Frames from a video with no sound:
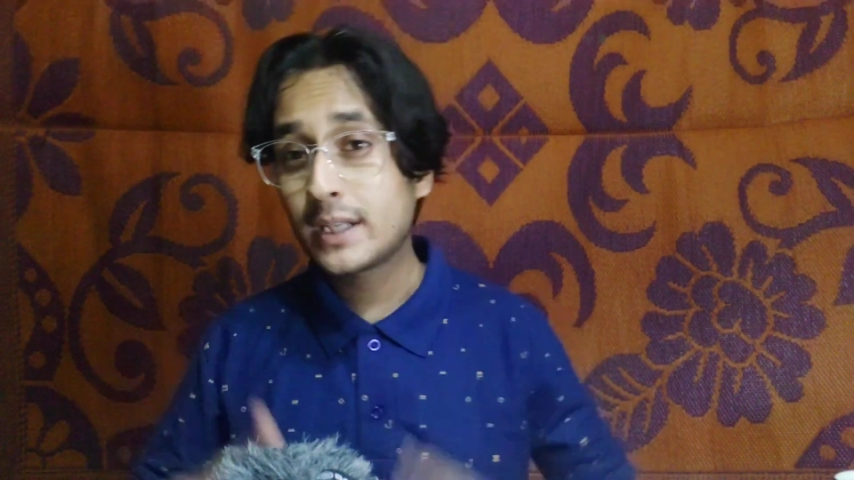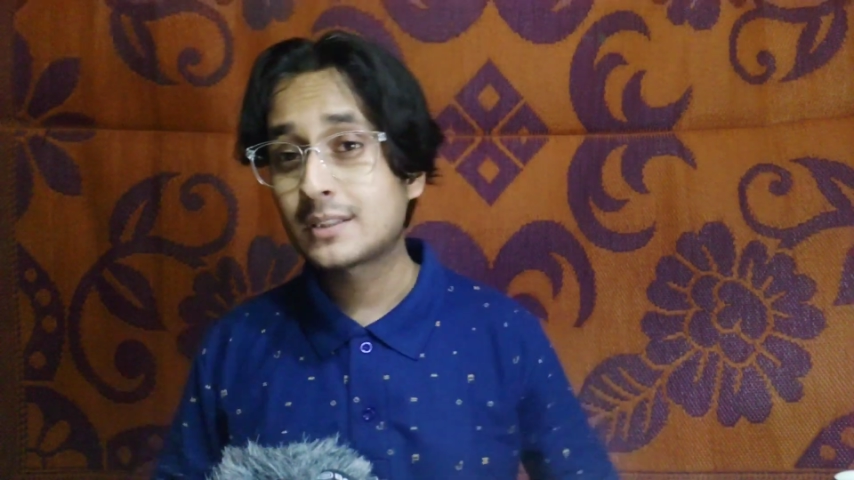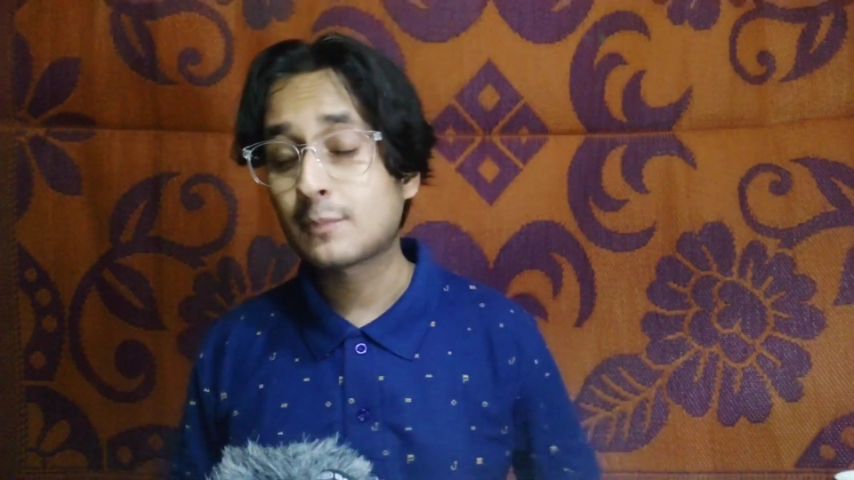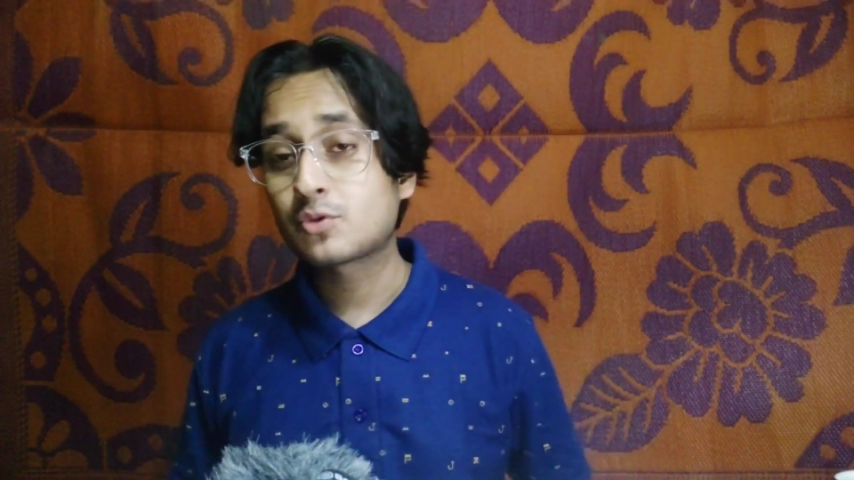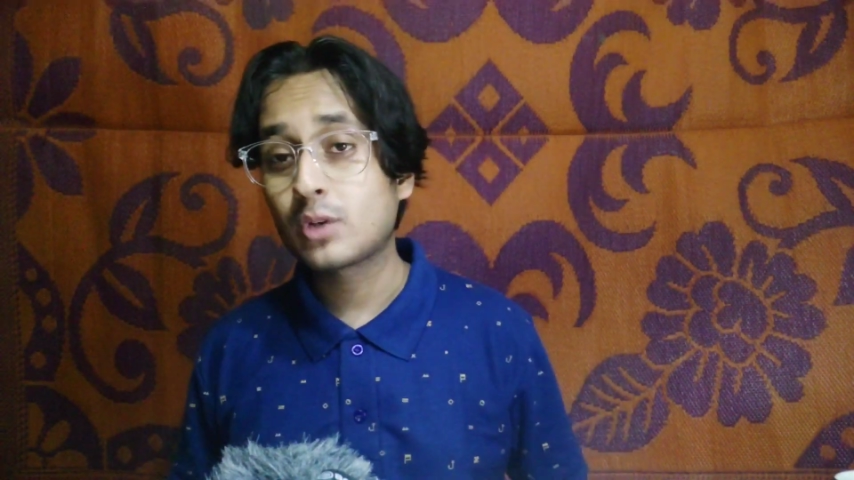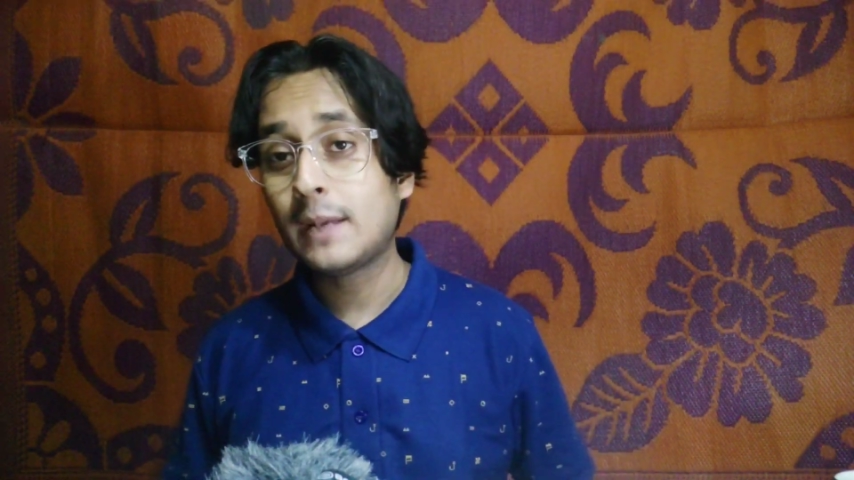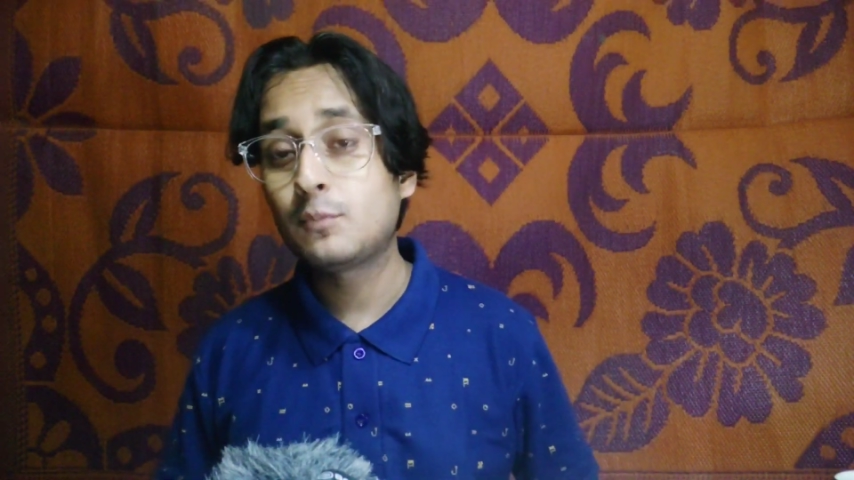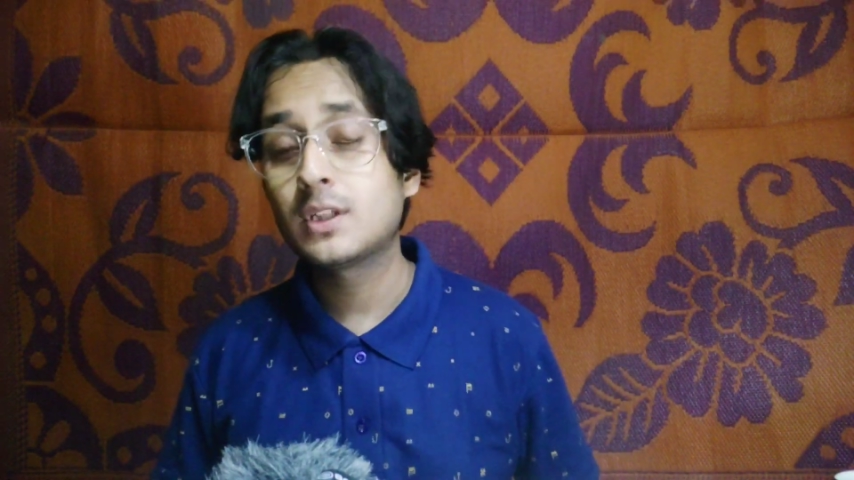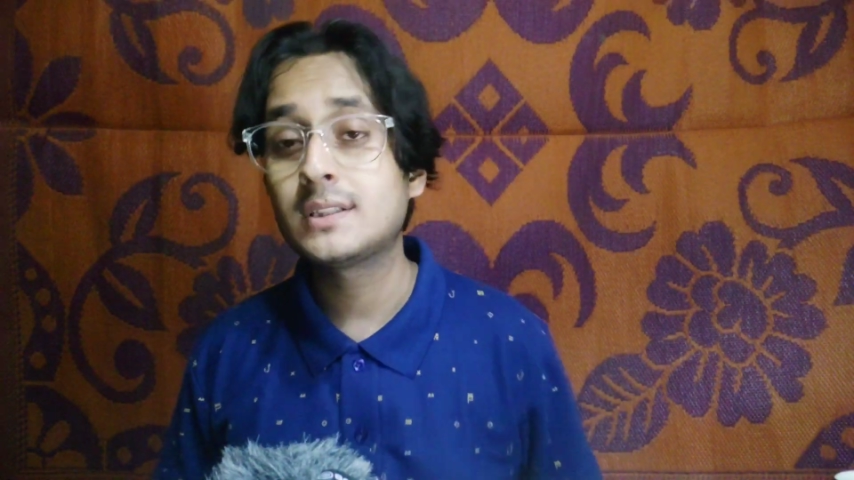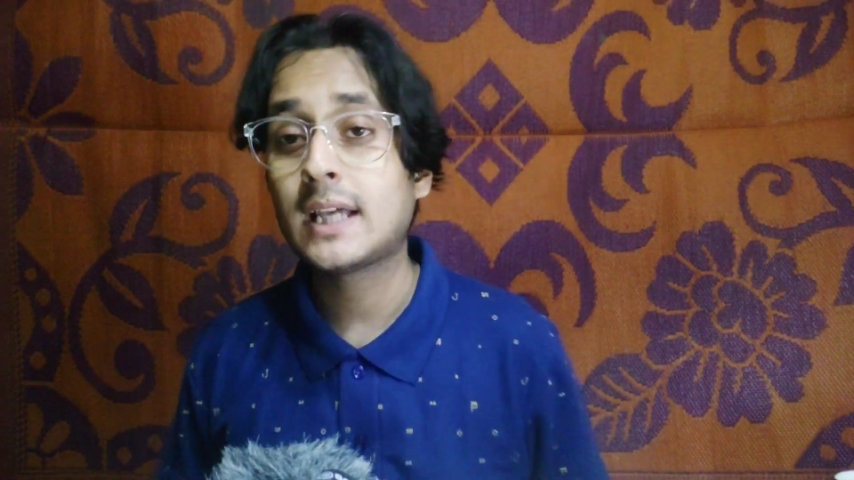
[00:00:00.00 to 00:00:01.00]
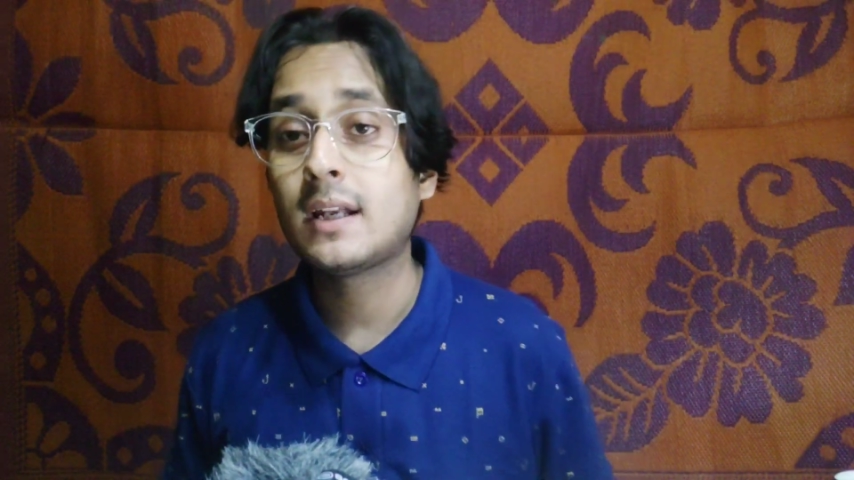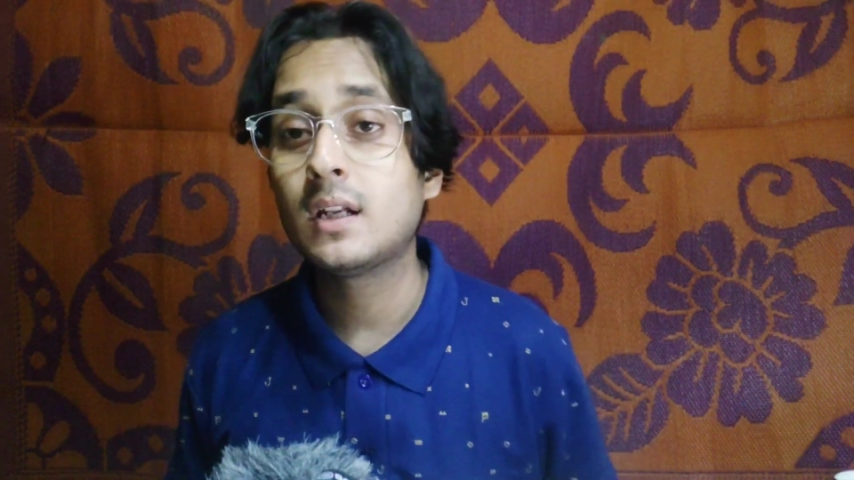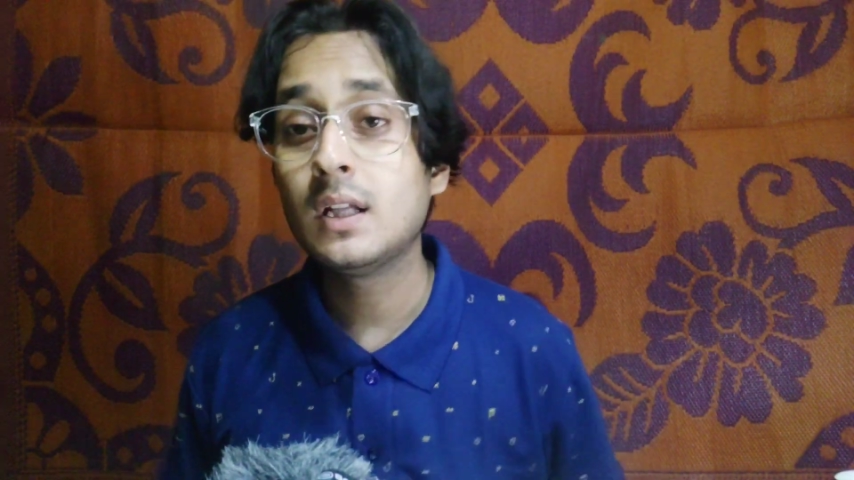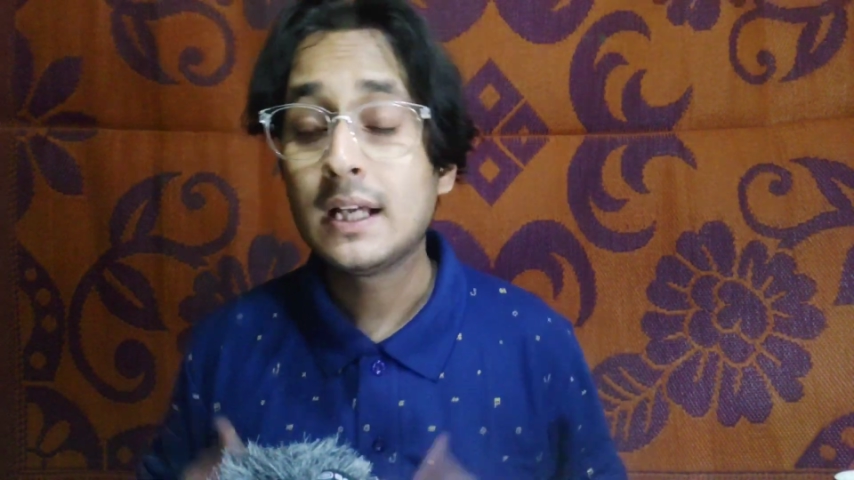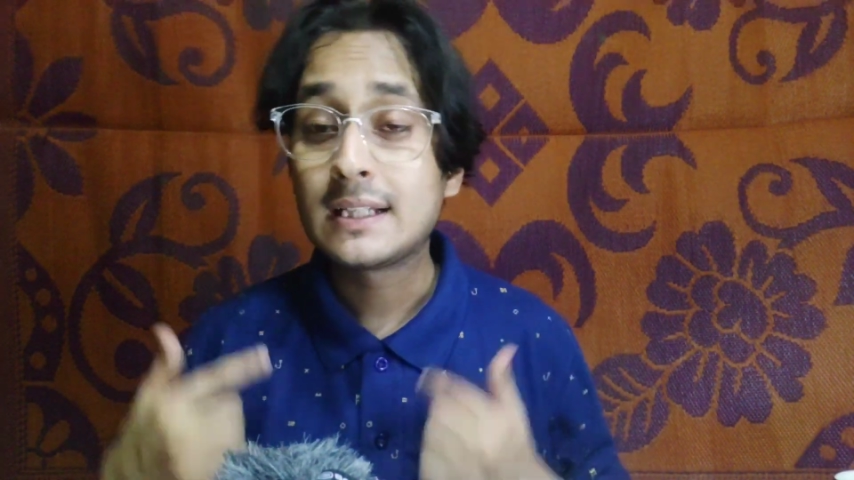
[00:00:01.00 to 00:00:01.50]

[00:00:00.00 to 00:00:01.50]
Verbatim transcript: and subscribe to the channel